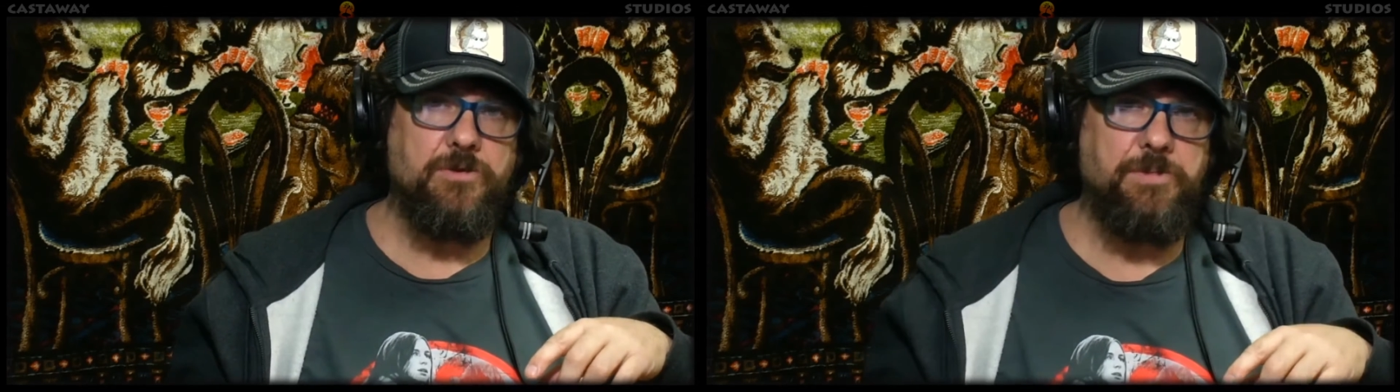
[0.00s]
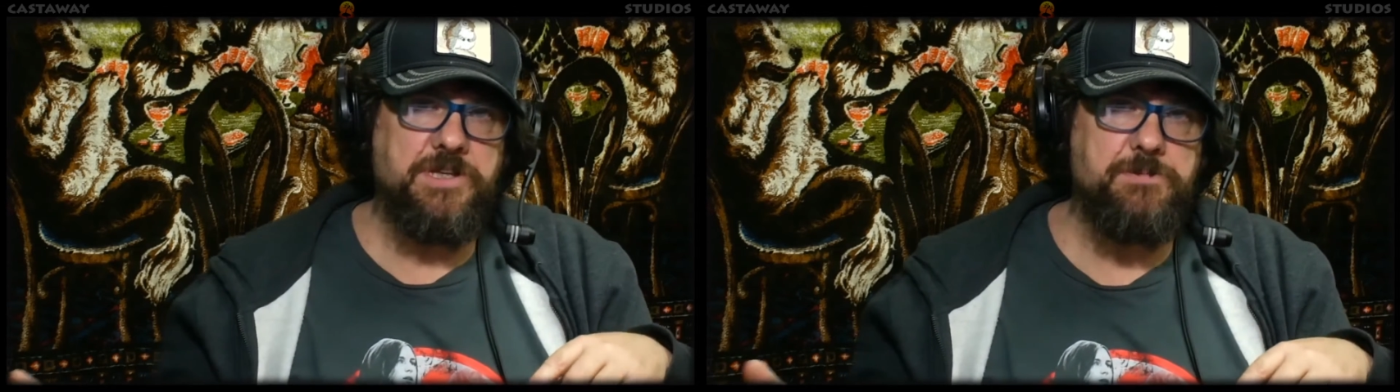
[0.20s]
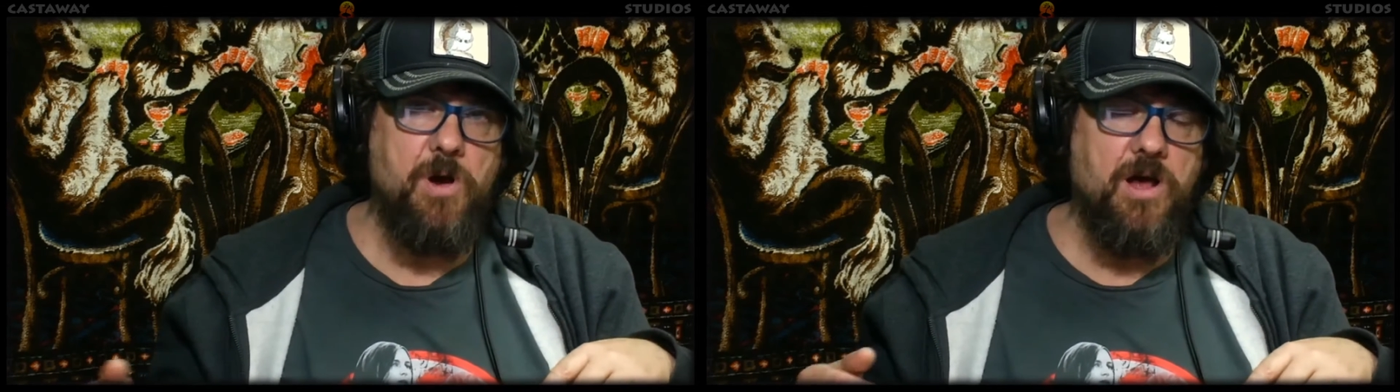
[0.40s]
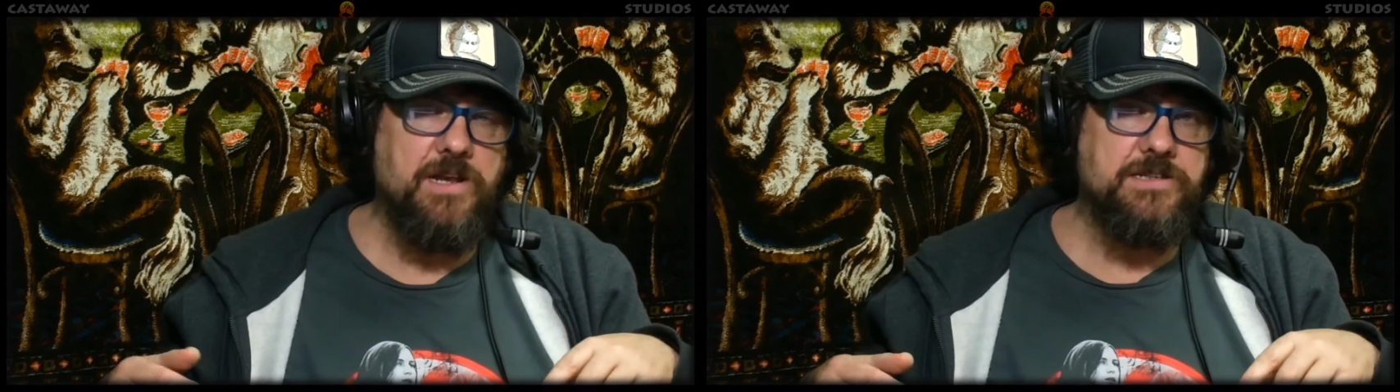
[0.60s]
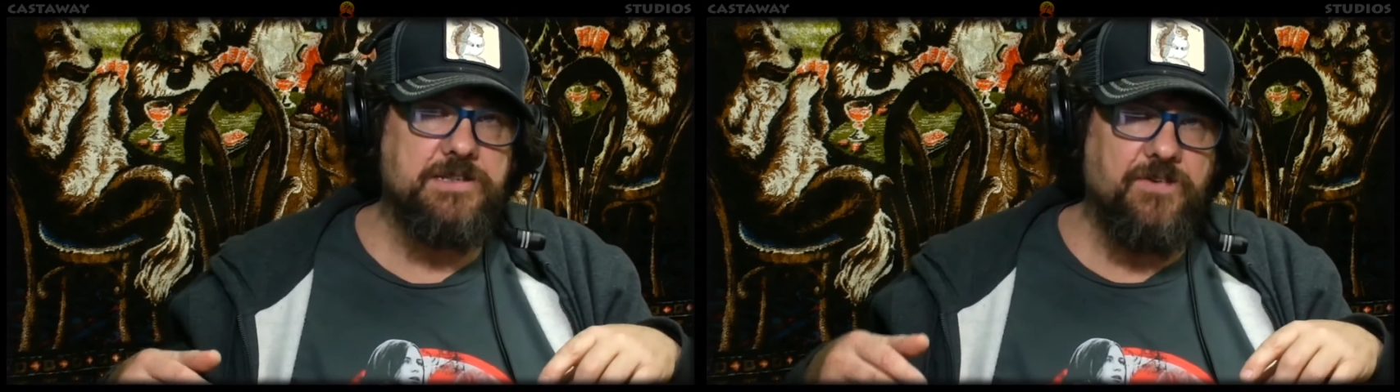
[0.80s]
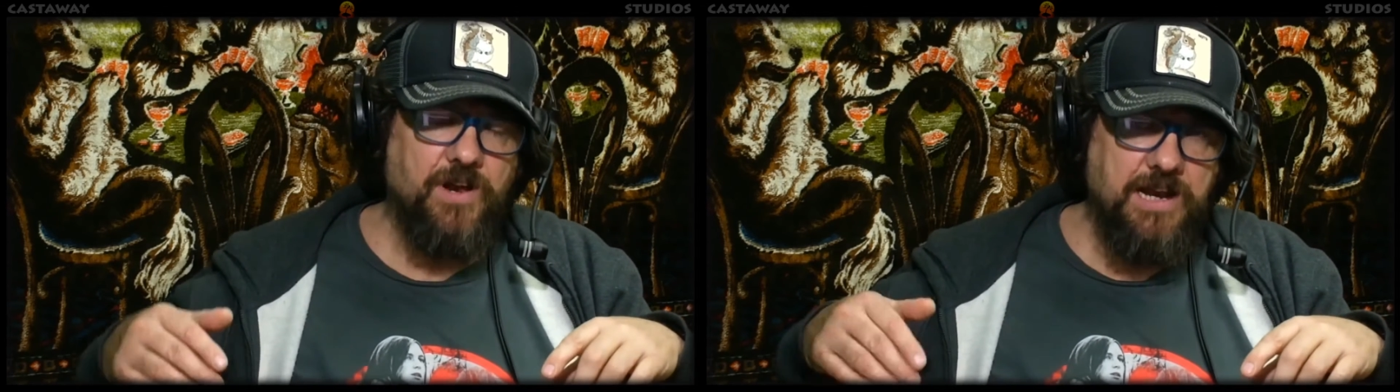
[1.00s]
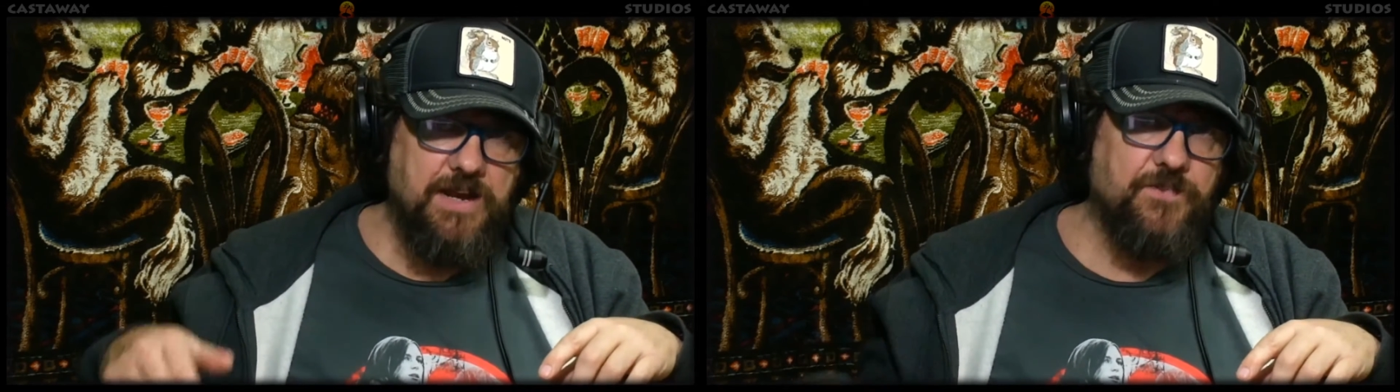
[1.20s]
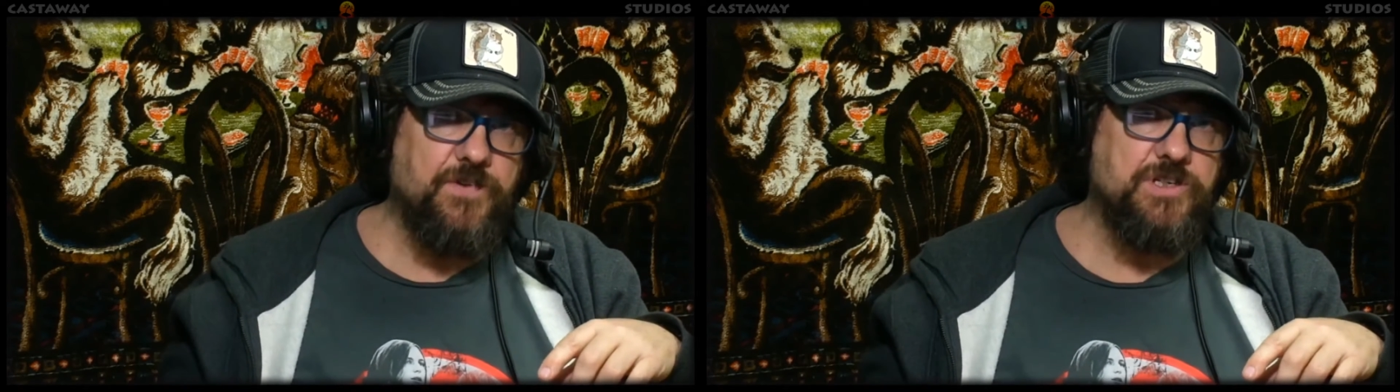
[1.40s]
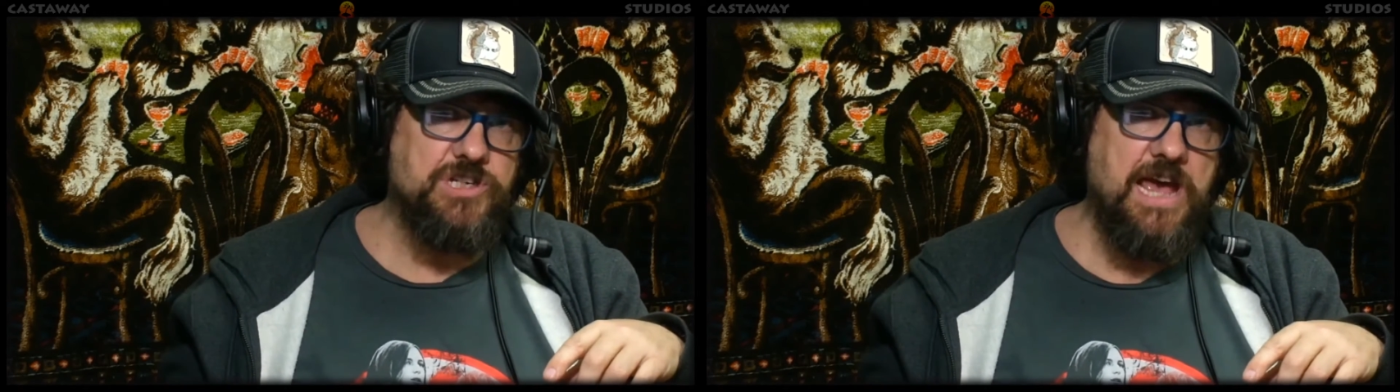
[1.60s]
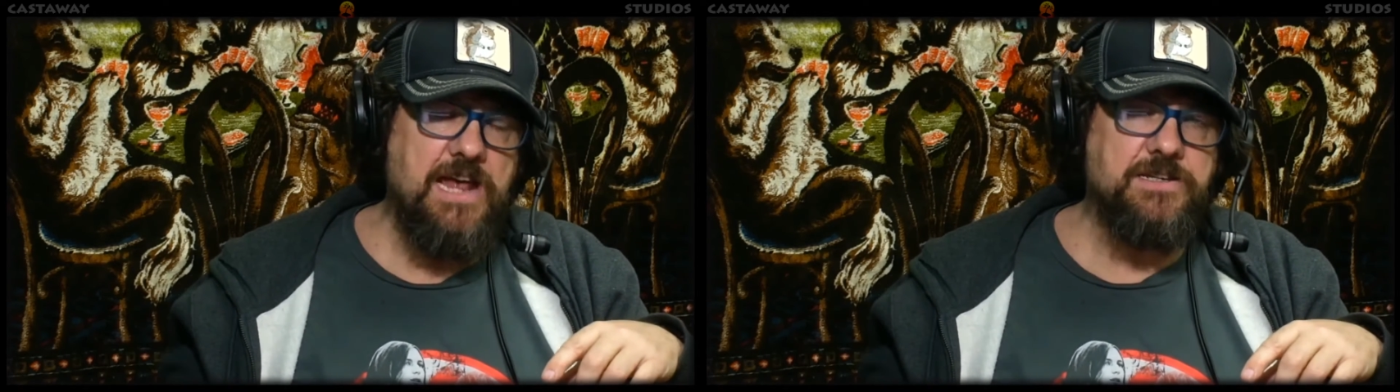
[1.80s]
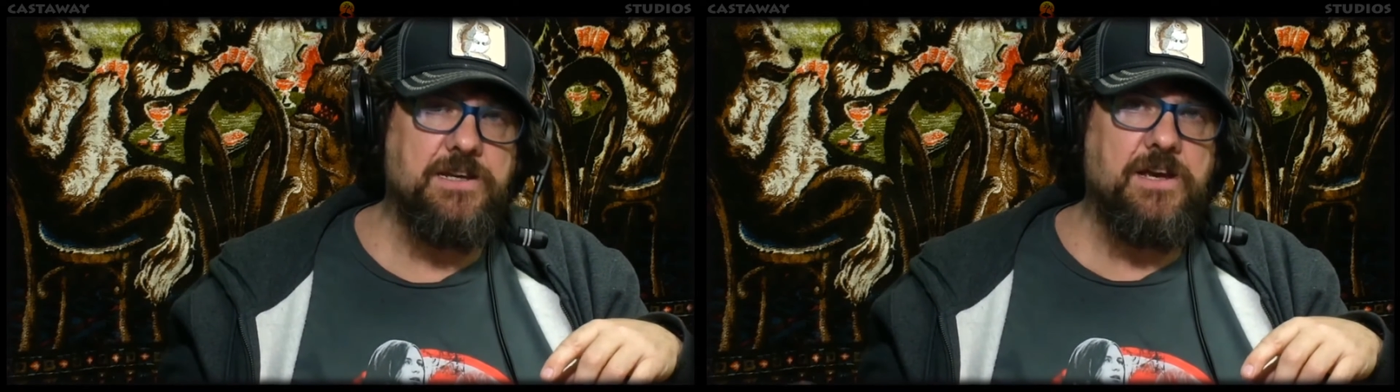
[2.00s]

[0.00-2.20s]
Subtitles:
mix minus if I need it for chat